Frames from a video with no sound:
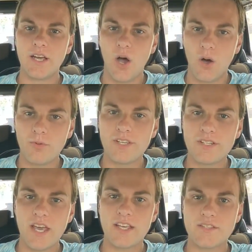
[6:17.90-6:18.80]
only
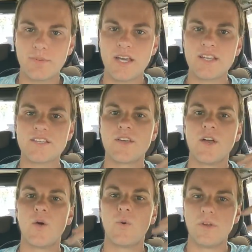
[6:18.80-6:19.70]
takes place
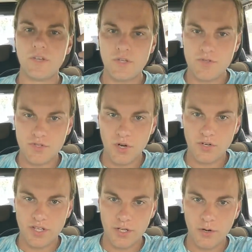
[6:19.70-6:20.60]
when you start
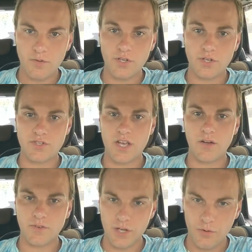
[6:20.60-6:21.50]
to get over
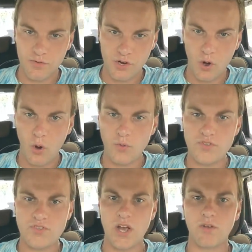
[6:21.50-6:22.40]
yourself, get over your old
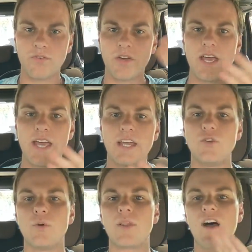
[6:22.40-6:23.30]
self, and
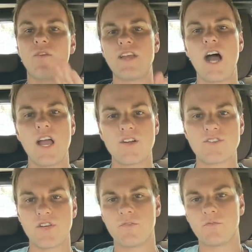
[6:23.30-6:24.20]
you allow the higher
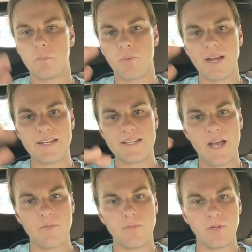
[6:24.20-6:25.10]
self to break
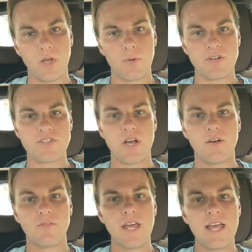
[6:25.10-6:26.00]
down the lower
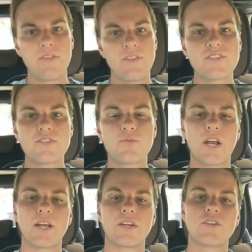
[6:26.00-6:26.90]
self. This is what
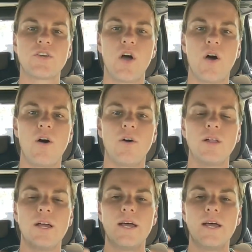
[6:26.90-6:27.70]
I call